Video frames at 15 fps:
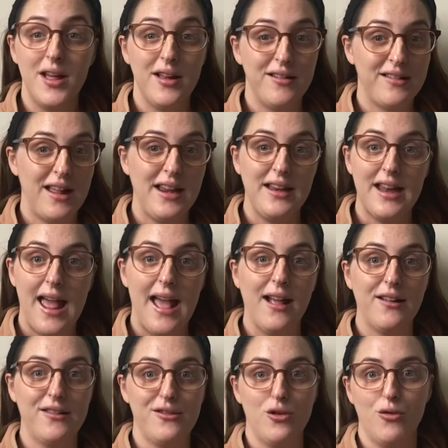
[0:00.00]
say,
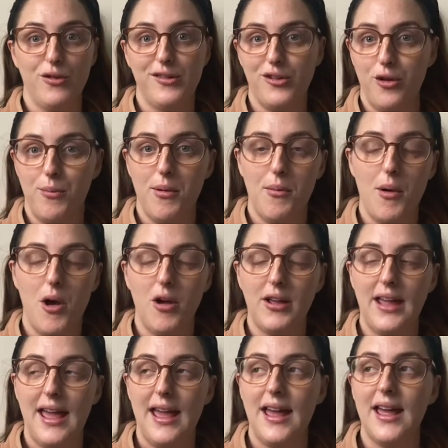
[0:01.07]
Next or a
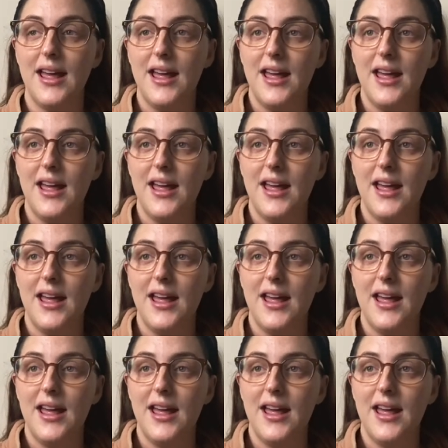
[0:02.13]
supermarket.